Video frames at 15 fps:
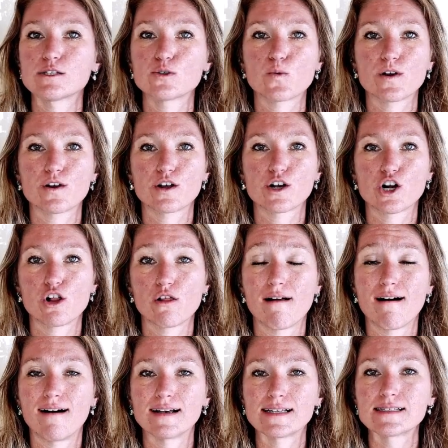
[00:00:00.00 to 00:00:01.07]
where a
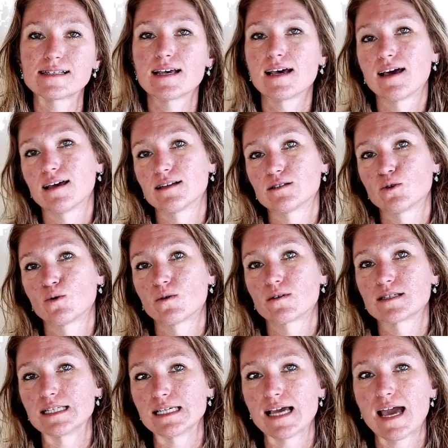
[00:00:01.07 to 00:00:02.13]
clause towards
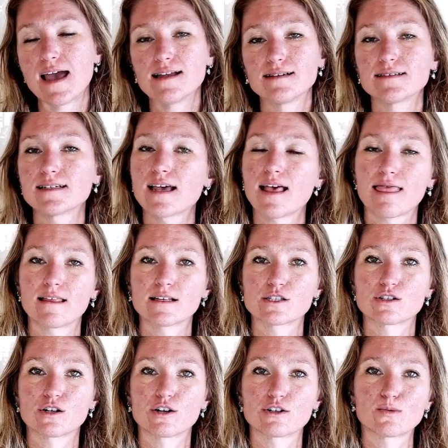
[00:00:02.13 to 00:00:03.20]
the end that
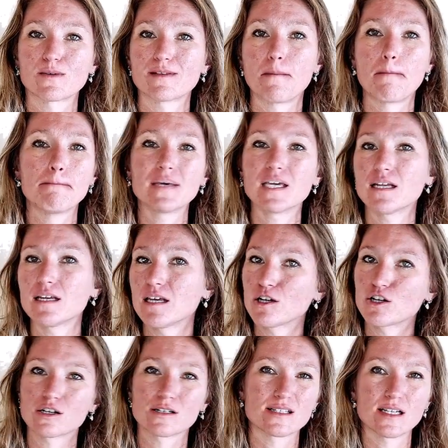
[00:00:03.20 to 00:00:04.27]
starts with meaning or
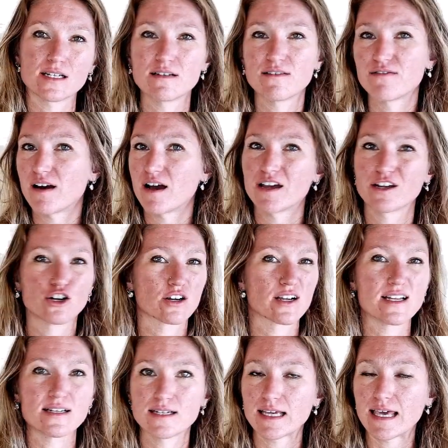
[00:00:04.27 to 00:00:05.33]
signifying or
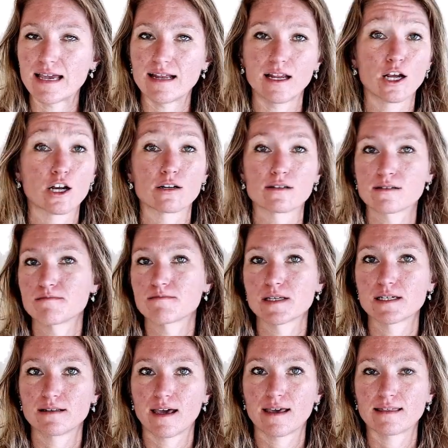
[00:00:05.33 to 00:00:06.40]
indicating or something
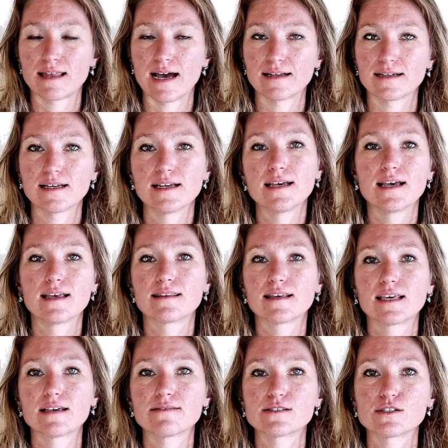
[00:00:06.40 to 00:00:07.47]
like that
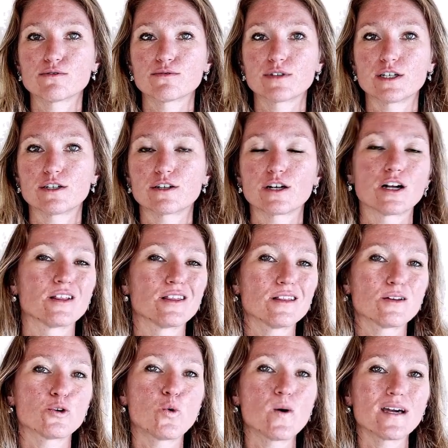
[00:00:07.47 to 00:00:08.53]
gives the reader a
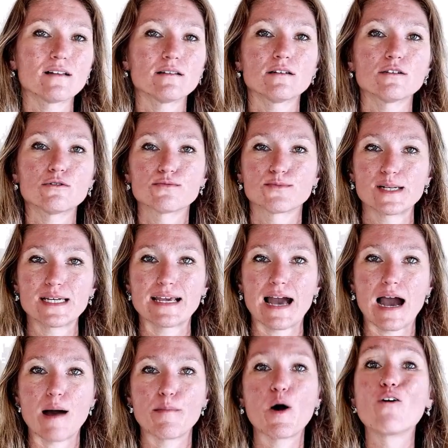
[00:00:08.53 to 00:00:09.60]
quick little
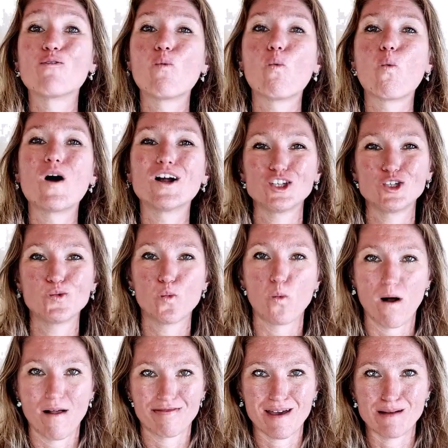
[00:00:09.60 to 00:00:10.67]
recap of what you
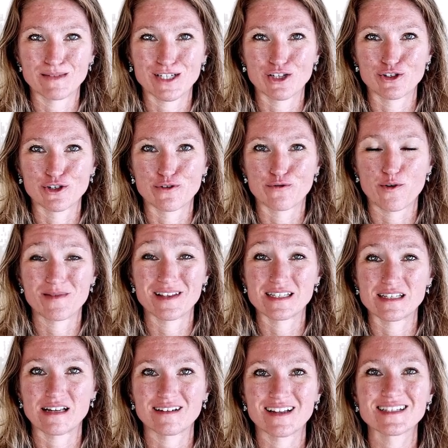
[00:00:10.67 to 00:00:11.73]
want them to learn from the
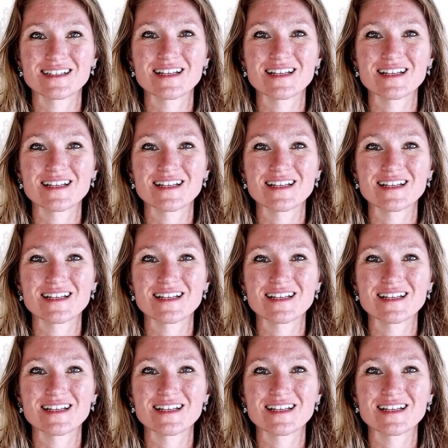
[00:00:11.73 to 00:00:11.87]
sentence.